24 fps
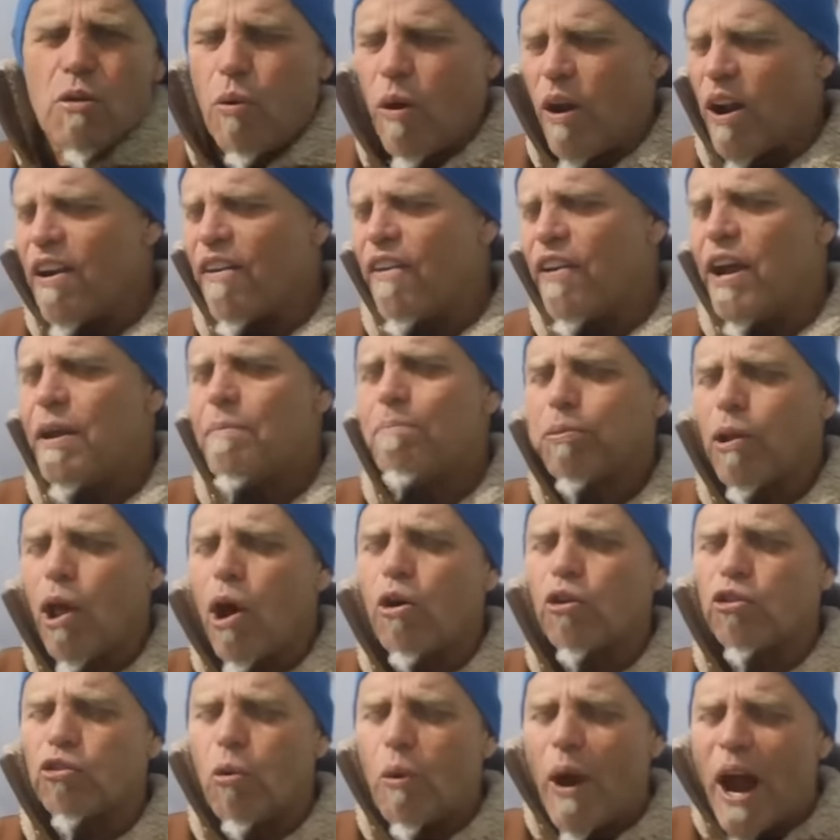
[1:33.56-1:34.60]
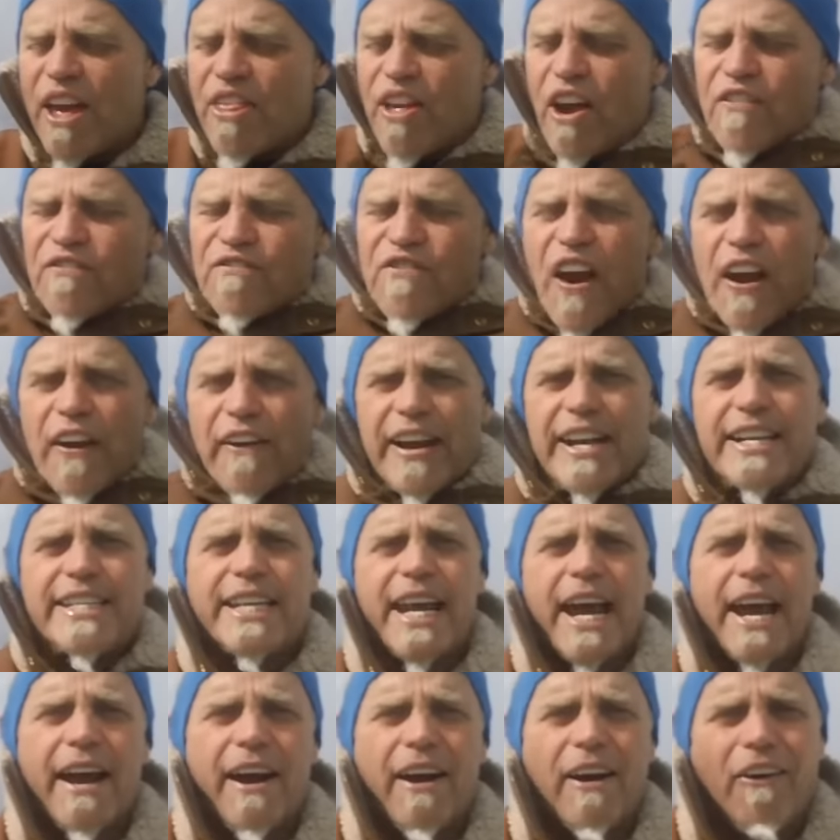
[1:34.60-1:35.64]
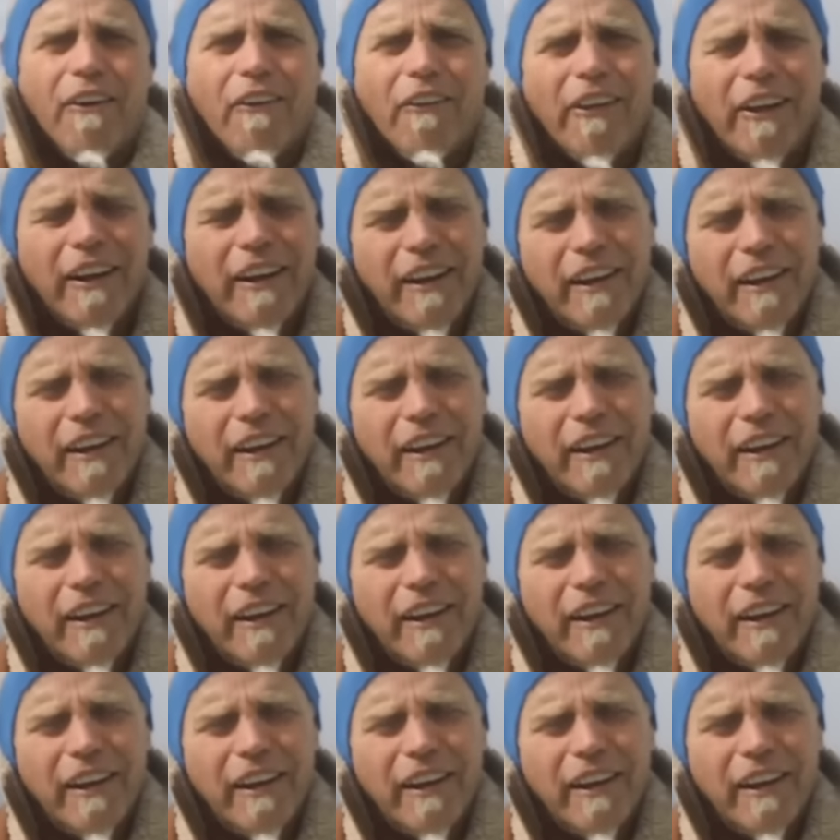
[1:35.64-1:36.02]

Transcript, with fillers: Whatever, it blows away their fairy tale.